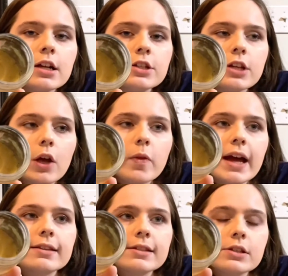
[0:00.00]
So
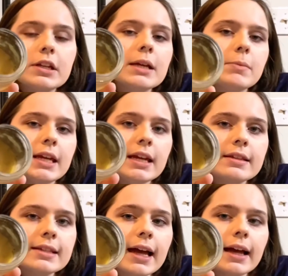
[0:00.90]
that sooting means
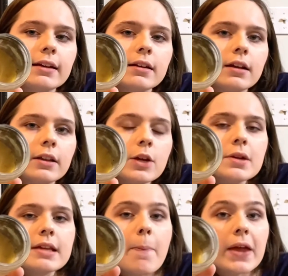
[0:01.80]
that there was
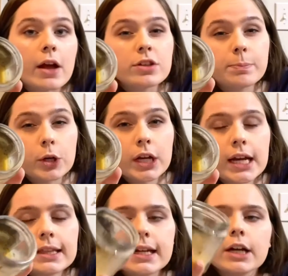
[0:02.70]
something else burning
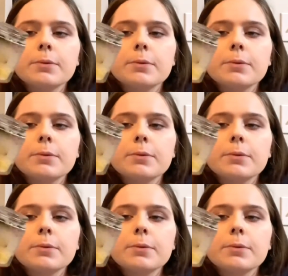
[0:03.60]
in there.